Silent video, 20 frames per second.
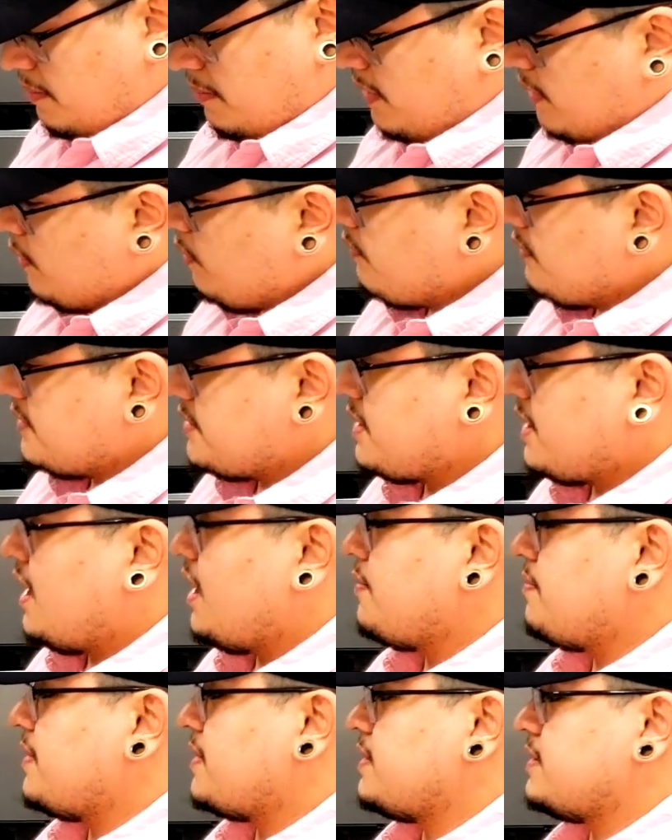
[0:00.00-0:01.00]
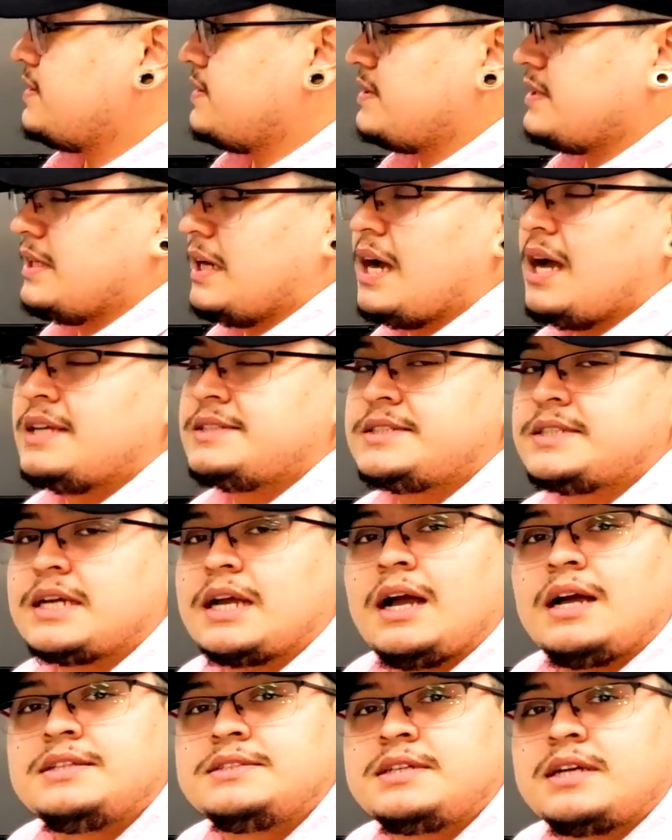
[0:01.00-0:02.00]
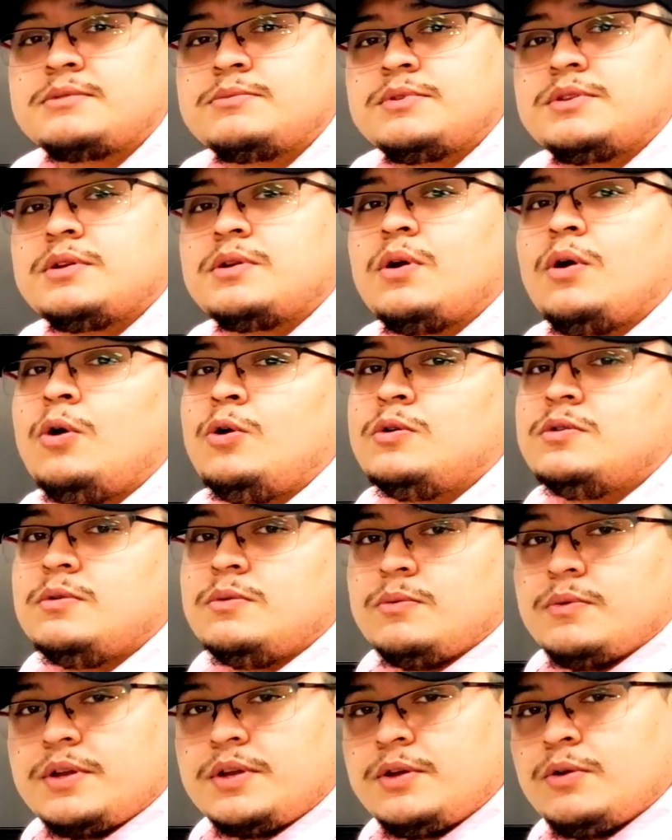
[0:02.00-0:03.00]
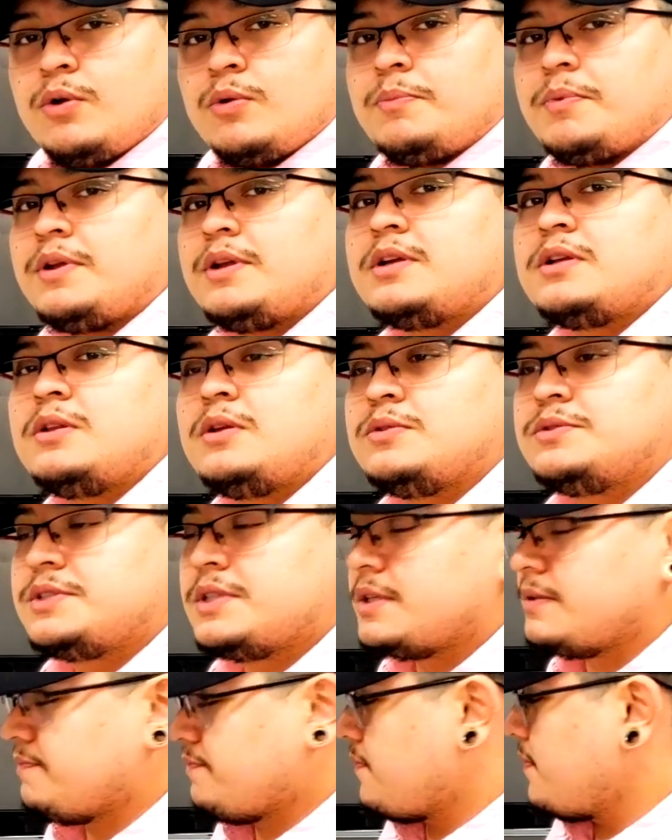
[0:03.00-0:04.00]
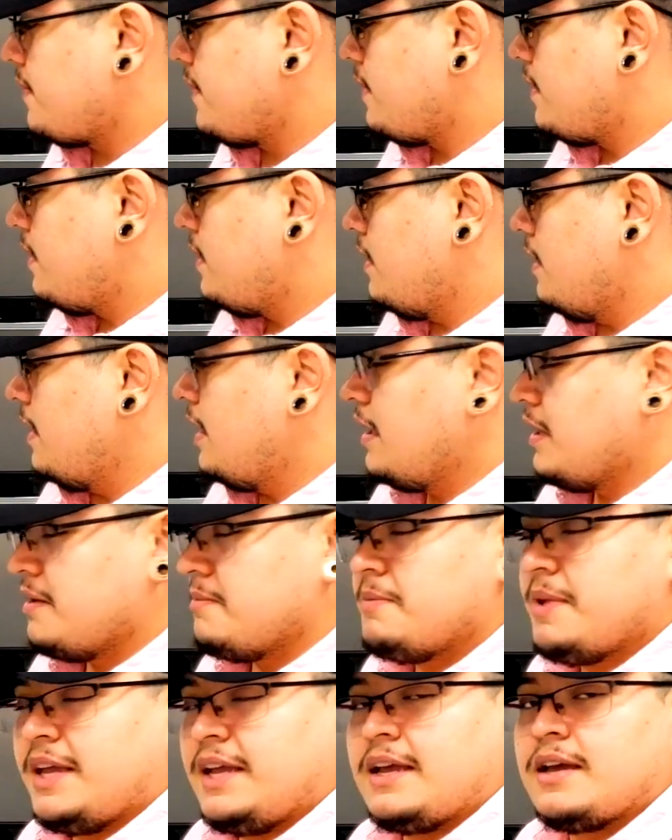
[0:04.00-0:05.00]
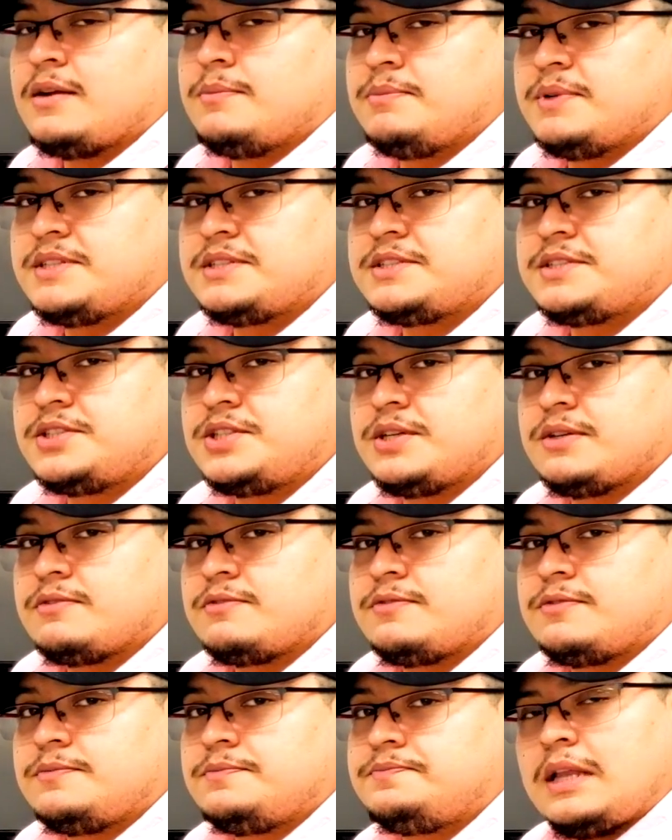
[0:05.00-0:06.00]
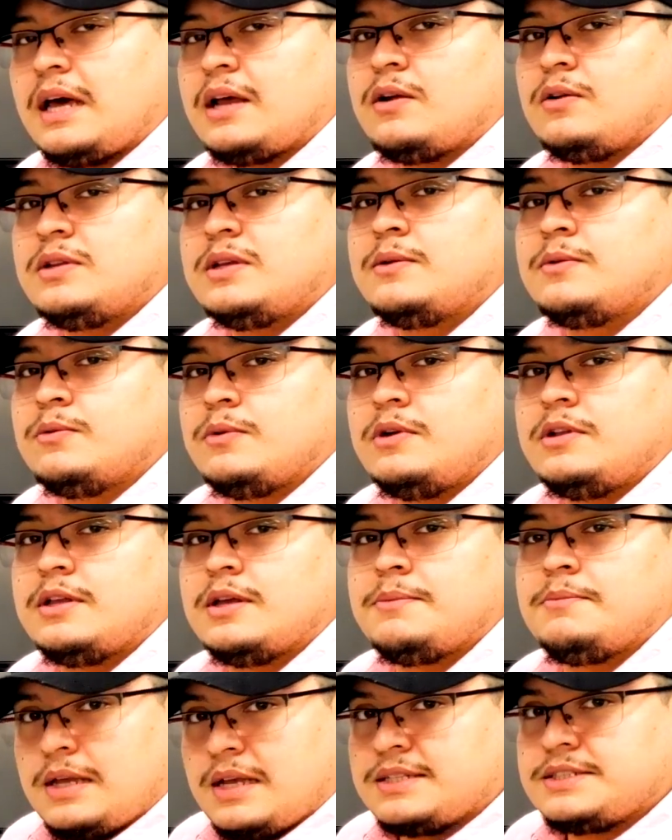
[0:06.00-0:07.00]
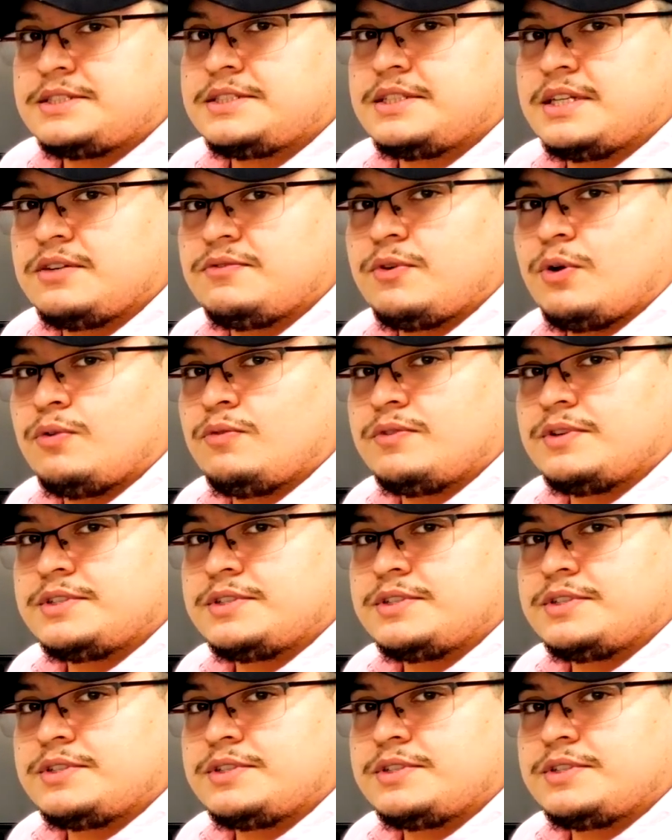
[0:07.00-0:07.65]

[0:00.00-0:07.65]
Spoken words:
but over time, because it's in constant contact with the cold, when you open and close it, it may get a bit stiff. Not only will it get stiff over